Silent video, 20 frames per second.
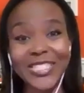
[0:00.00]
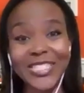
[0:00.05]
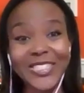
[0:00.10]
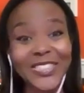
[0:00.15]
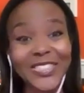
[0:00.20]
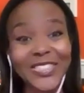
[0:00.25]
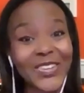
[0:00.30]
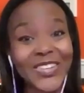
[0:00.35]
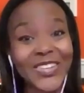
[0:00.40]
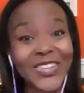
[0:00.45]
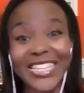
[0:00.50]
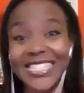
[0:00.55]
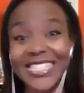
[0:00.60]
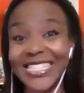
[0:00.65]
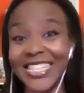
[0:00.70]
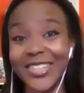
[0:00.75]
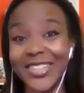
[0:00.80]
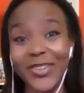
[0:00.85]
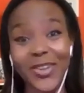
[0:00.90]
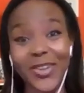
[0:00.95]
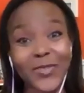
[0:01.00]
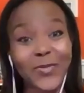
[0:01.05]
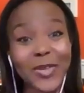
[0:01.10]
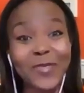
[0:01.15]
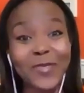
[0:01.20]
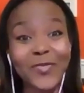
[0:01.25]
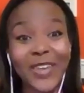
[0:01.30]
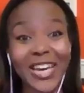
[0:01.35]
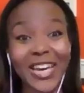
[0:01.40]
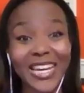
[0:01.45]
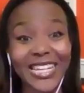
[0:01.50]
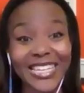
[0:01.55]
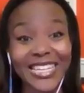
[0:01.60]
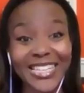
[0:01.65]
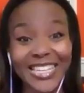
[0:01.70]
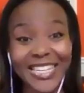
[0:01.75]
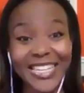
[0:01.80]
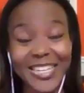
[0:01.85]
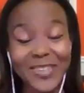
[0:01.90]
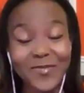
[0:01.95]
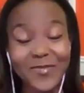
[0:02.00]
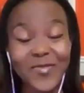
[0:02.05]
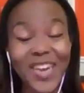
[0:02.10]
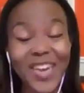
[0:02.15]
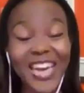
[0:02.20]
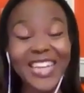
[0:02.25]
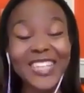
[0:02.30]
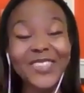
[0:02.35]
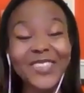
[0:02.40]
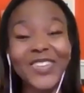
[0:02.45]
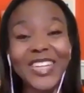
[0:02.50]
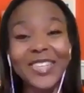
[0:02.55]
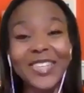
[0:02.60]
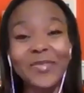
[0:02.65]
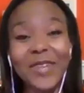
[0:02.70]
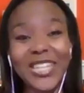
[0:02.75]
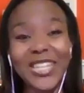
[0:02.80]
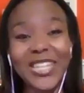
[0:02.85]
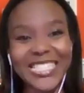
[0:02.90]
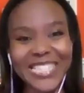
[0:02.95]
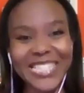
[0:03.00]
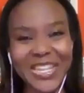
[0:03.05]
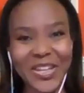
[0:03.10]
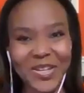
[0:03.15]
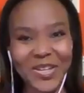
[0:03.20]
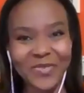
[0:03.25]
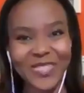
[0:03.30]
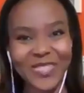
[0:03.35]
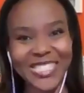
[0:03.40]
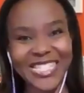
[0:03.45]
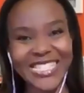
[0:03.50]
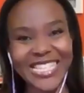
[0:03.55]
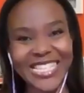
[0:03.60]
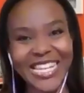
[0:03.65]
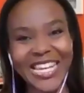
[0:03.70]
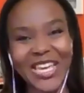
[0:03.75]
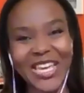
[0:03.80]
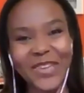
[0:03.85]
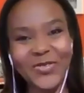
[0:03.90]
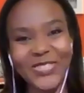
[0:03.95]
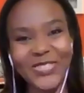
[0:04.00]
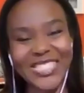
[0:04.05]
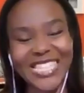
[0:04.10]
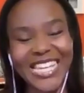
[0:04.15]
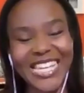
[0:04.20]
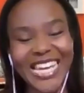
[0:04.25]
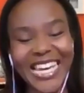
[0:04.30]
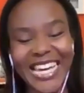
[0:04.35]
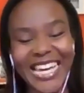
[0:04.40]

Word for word: As you know, Liz, I, have been back many, many, many times since I left